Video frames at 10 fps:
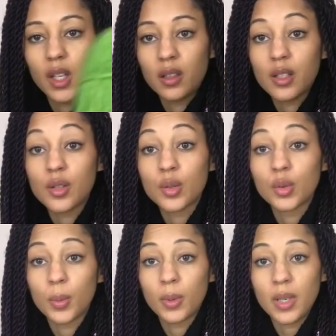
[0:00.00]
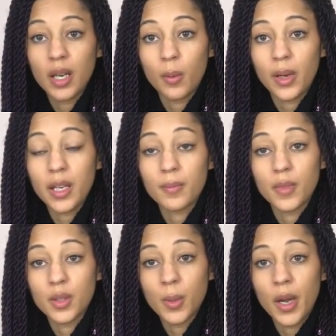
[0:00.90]
and this is all double knit weight
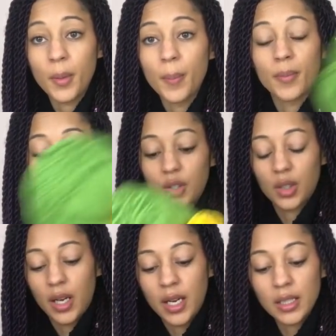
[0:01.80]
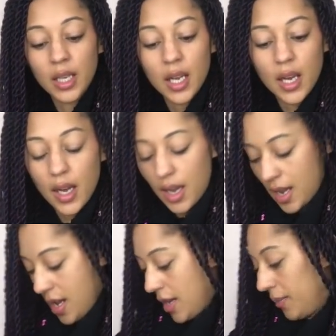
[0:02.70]
as well, I should add.
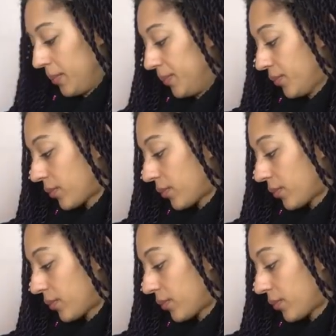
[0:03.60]
Um,